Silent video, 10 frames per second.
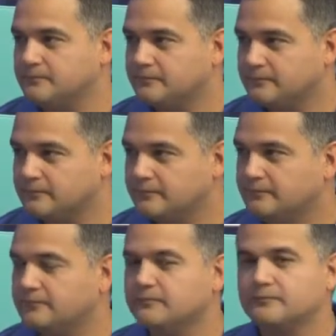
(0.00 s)

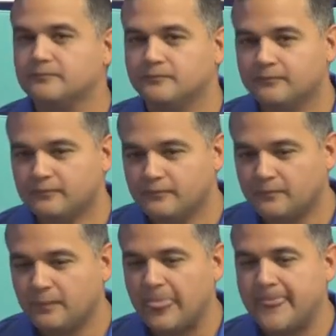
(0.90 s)

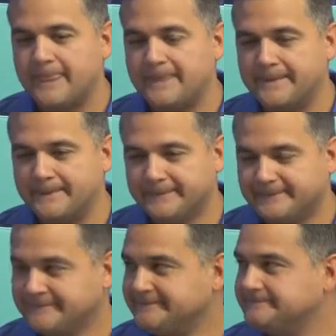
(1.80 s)

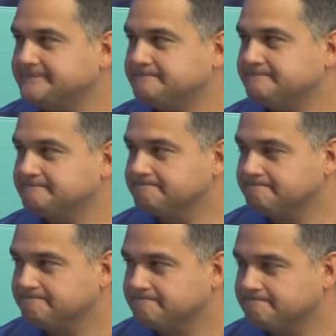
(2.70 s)

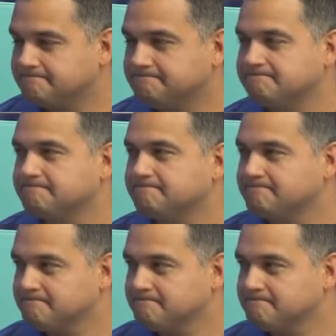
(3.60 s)
(not speaking)